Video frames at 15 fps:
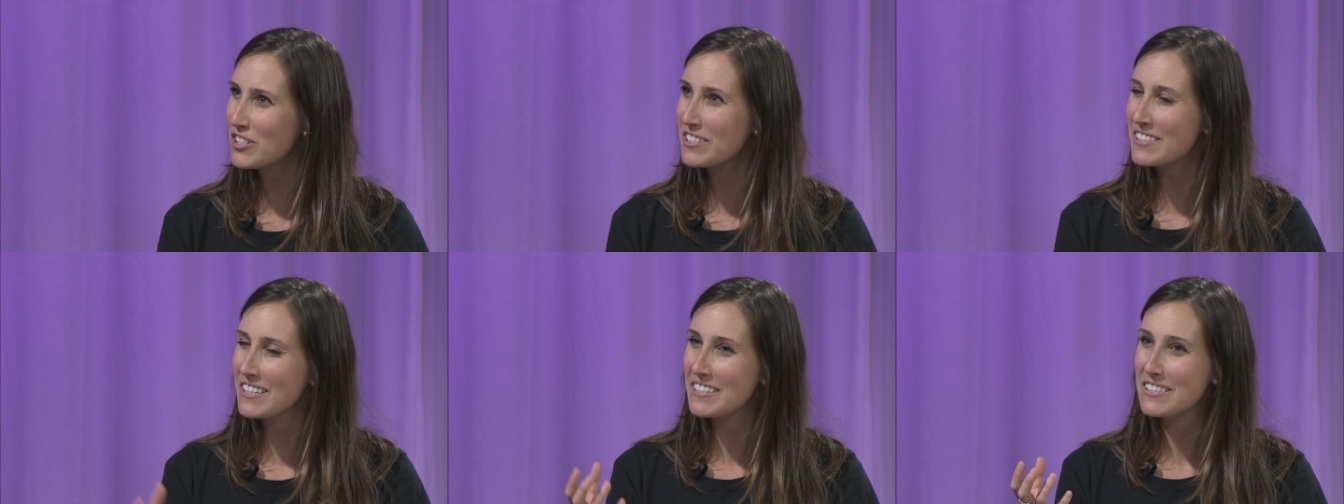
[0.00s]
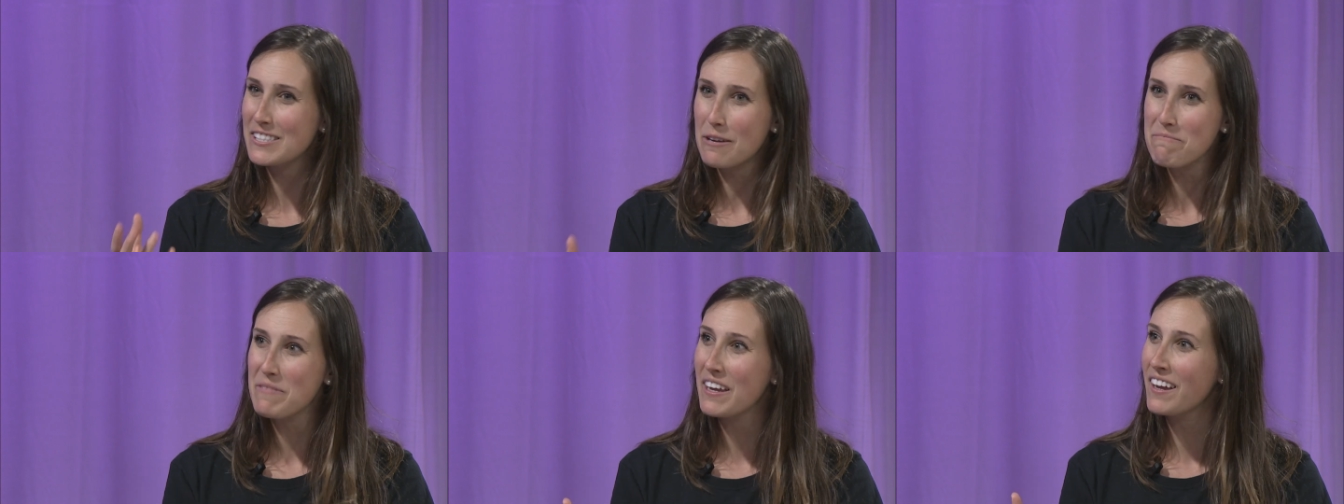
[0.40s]
It's, it's
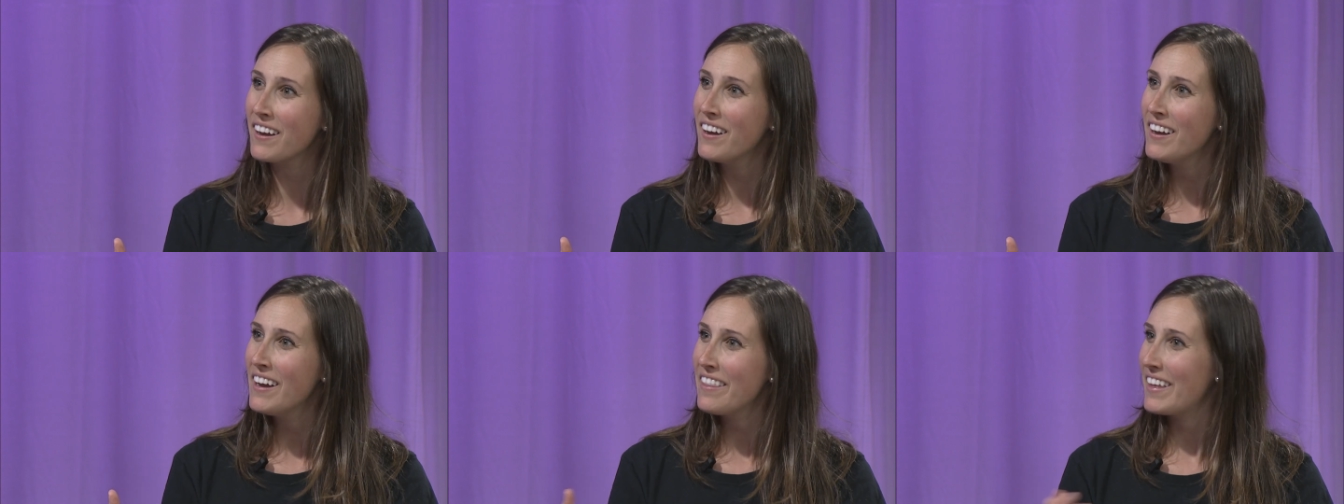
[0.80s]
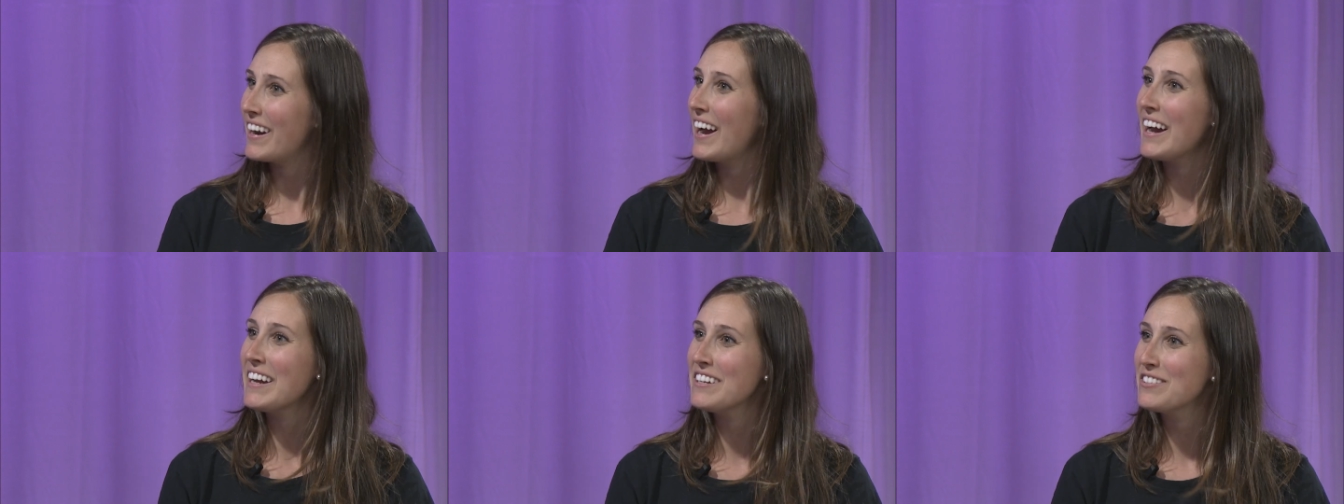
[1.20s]
something that
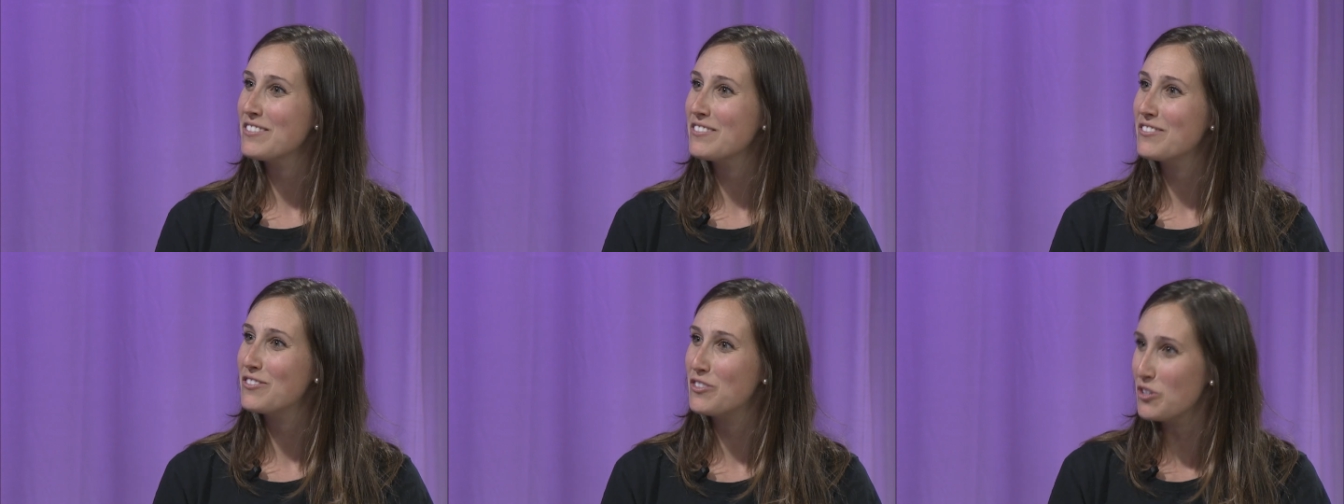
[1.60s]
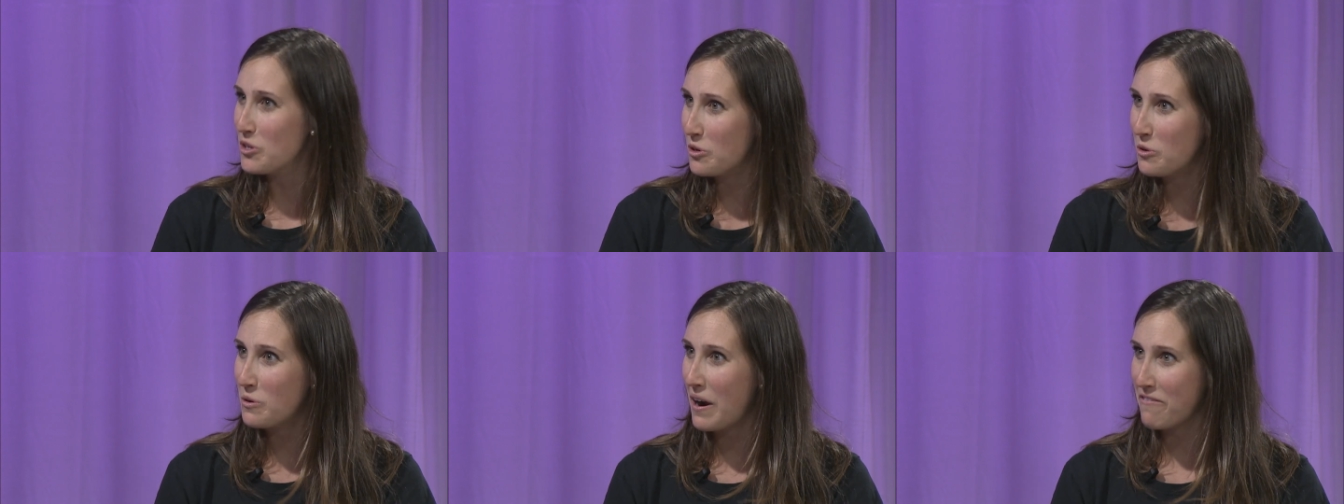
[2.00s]
I
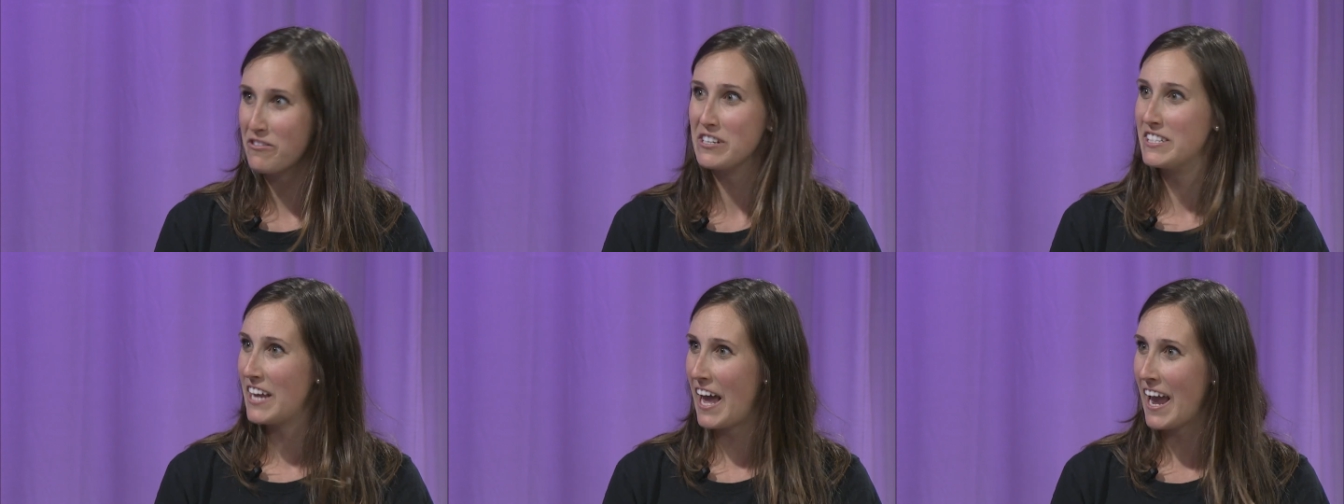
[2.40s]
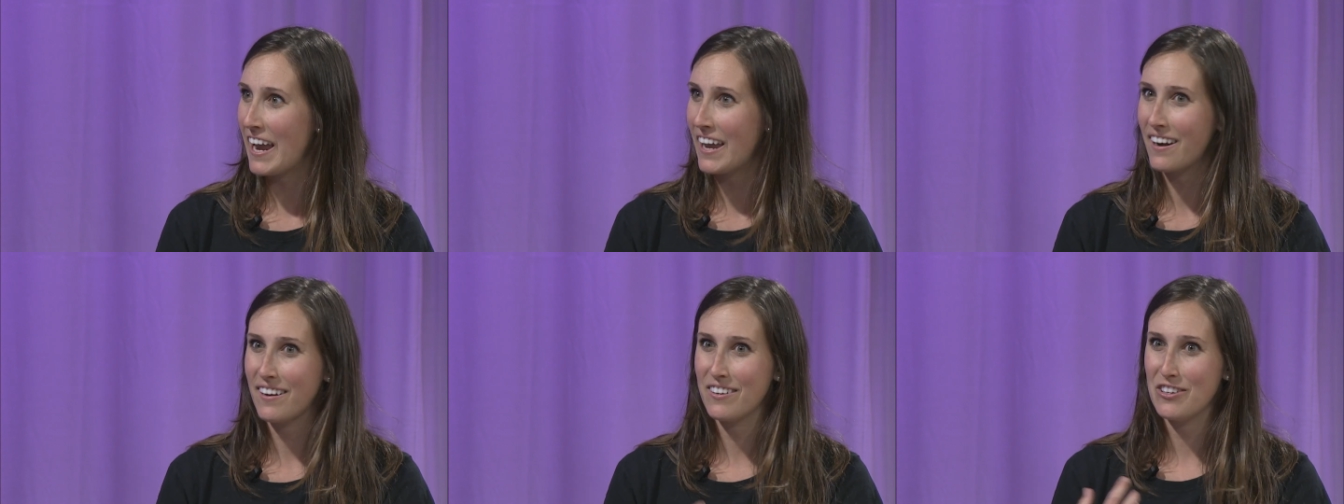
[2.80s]
do every
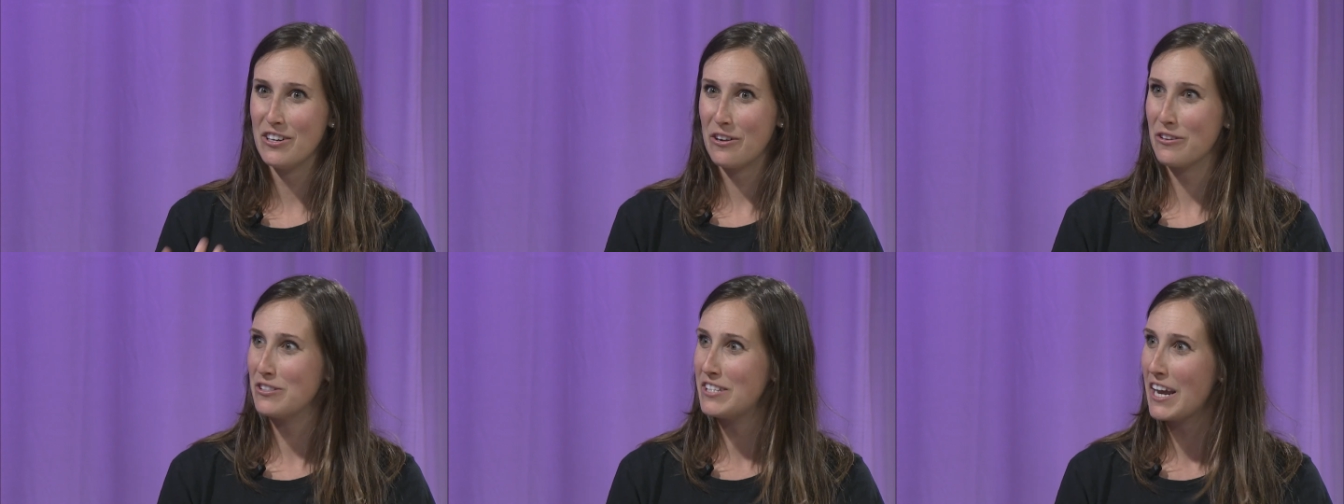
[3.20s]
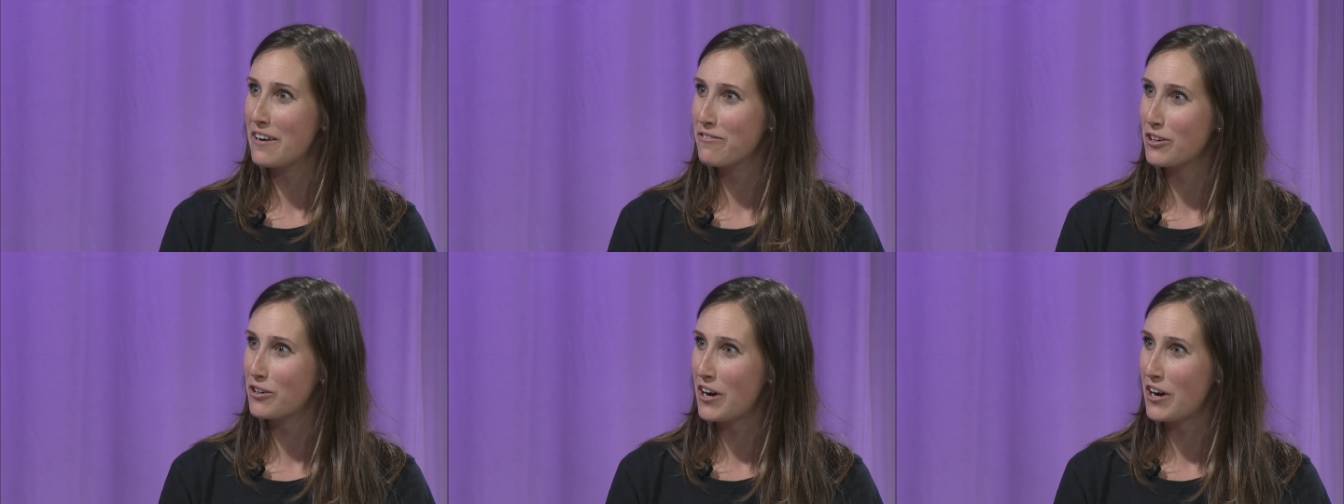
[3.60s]
day and you know you take for